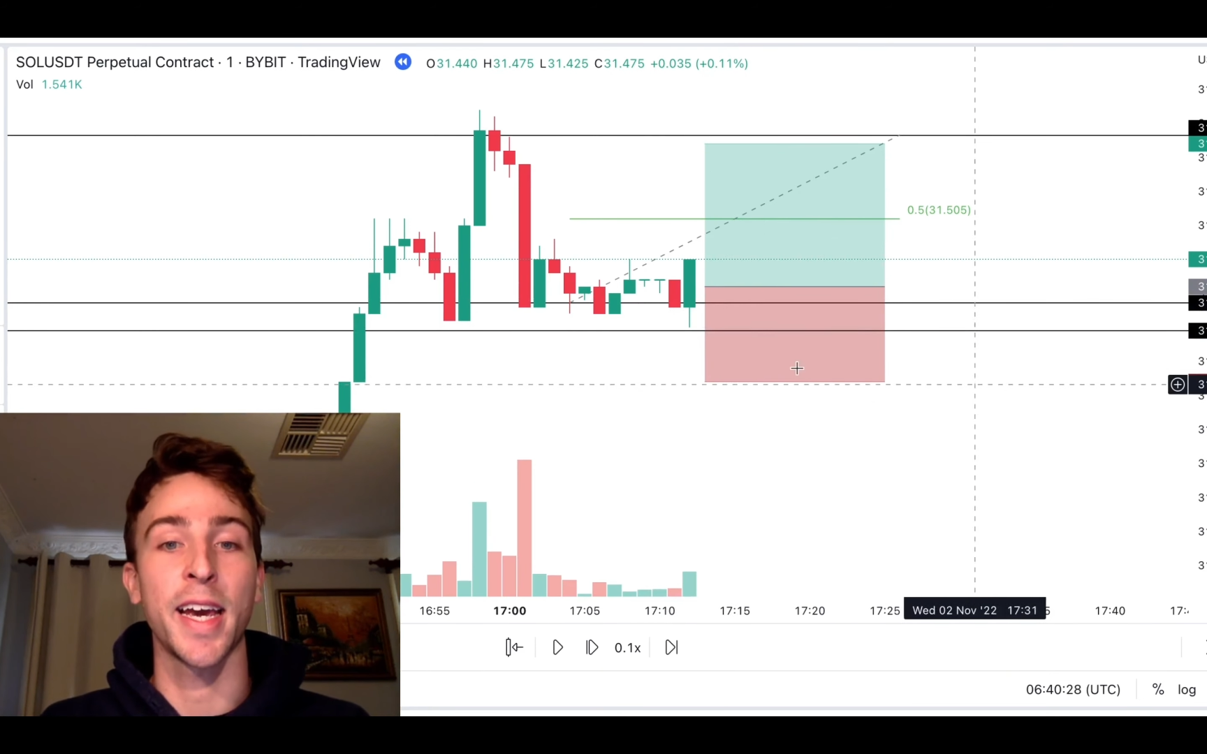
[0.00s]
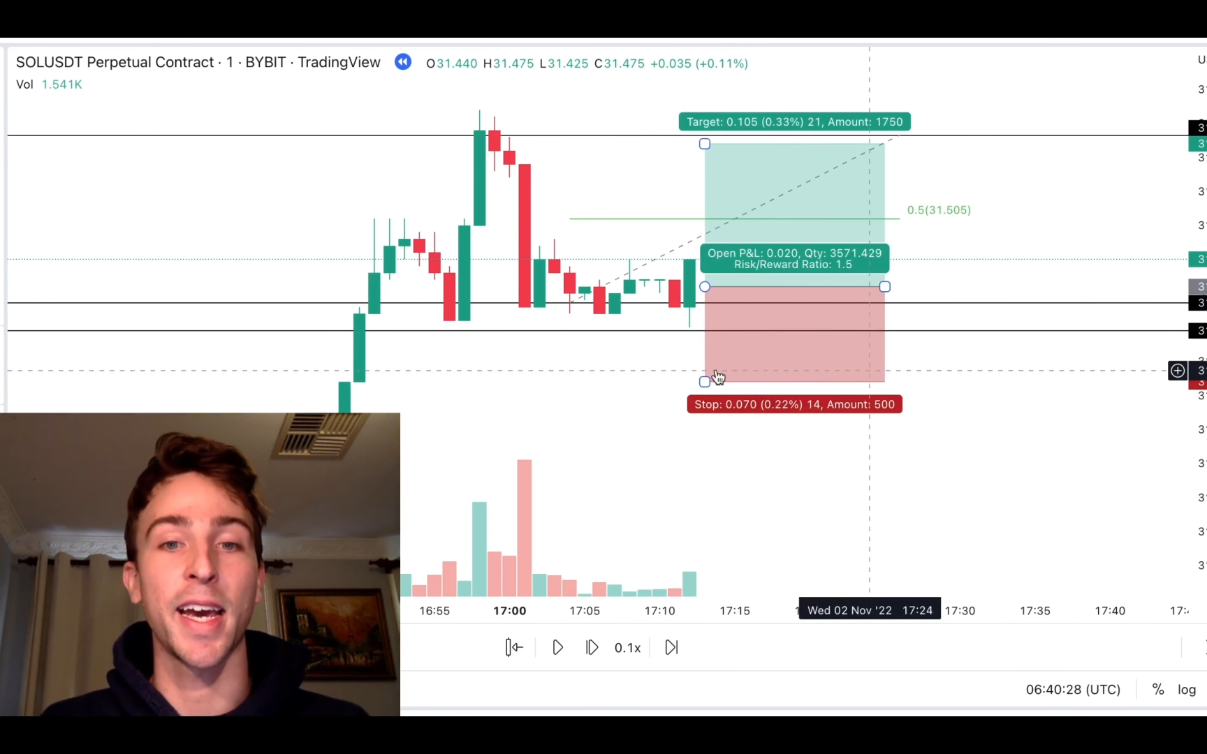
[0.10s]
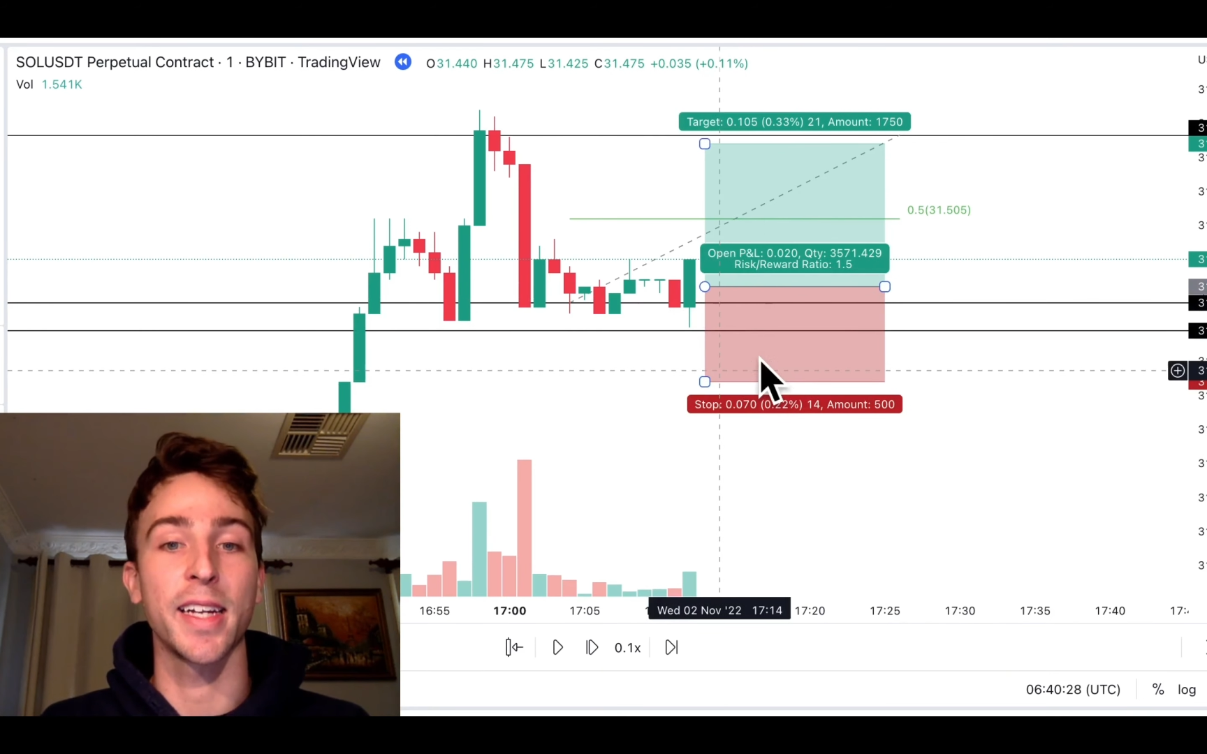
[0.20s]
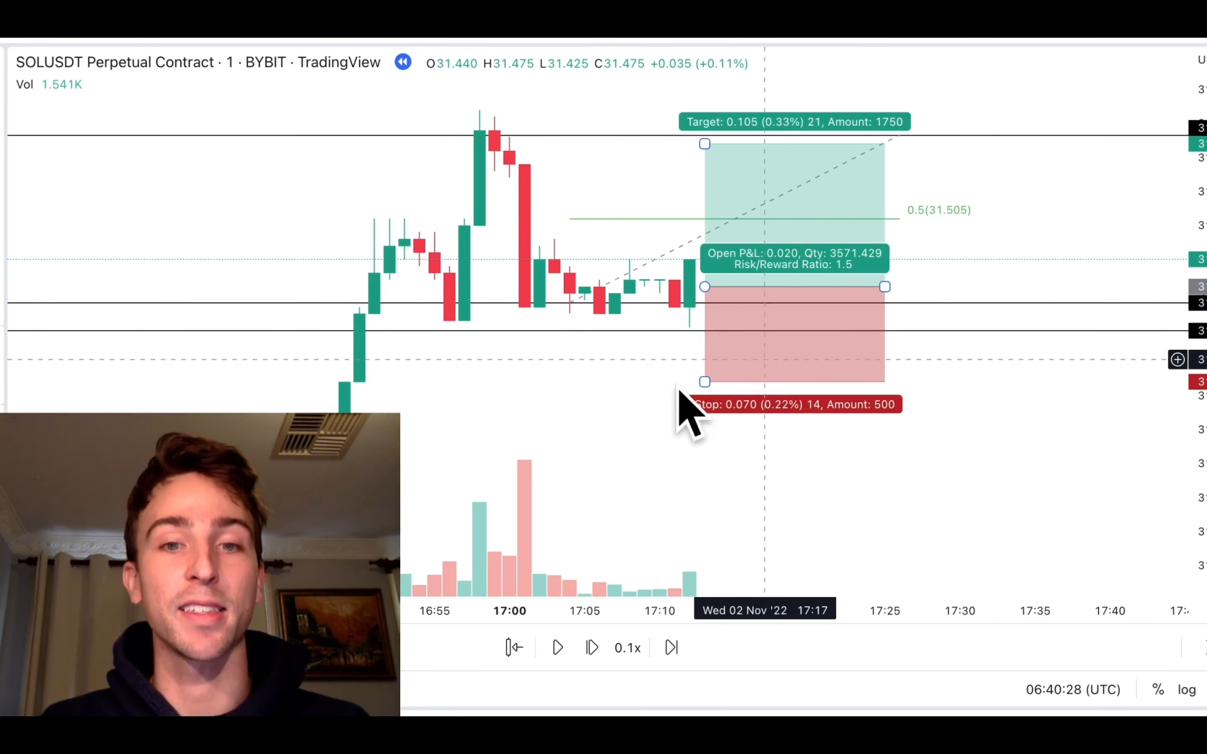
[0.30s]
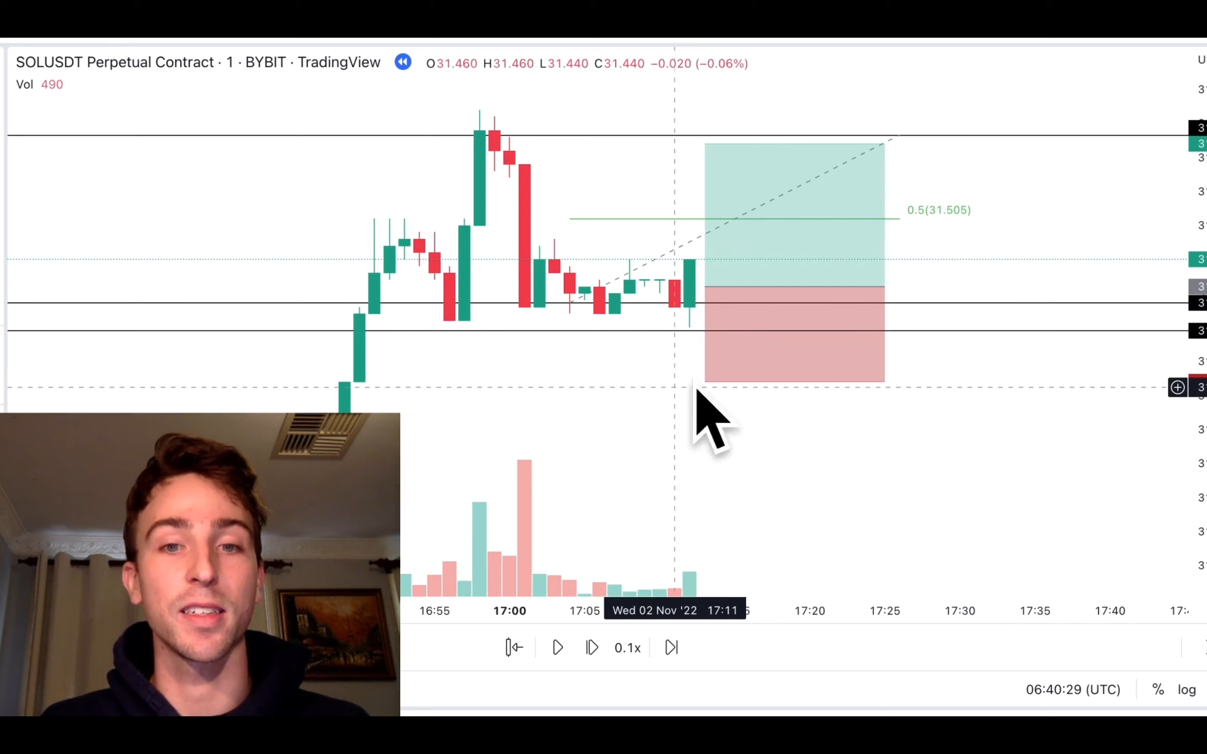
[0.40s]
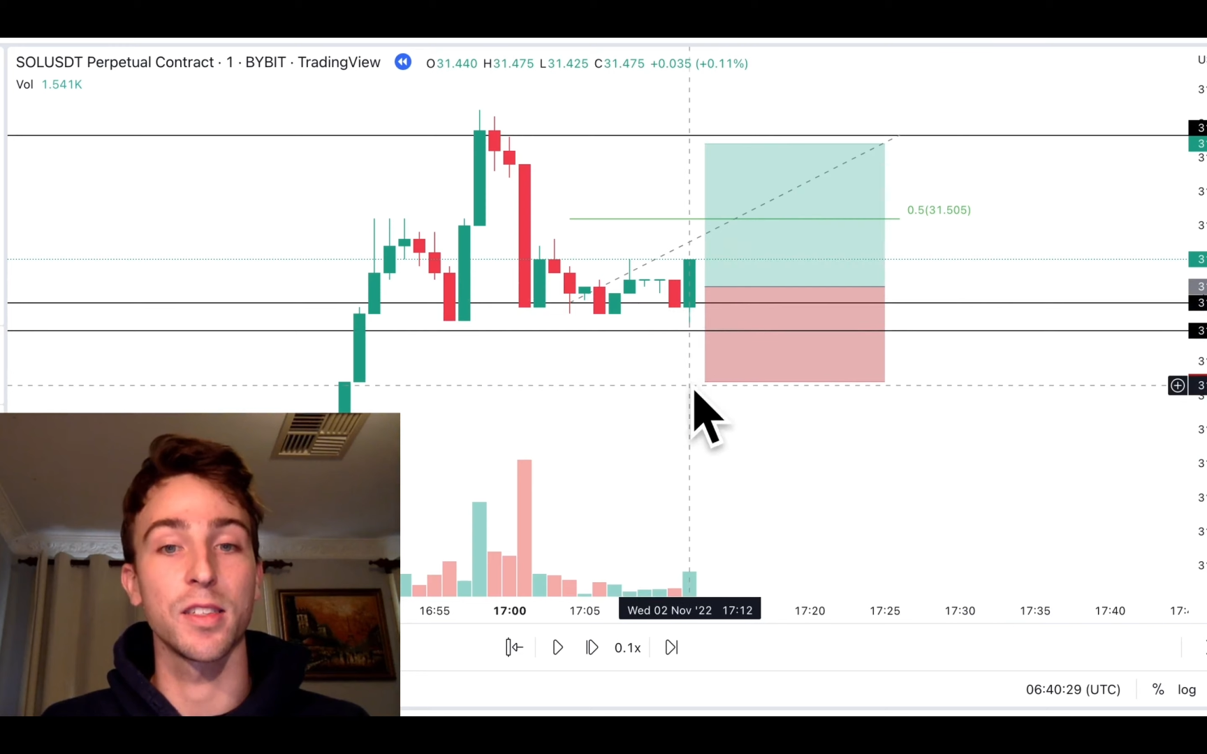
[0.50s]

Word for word: and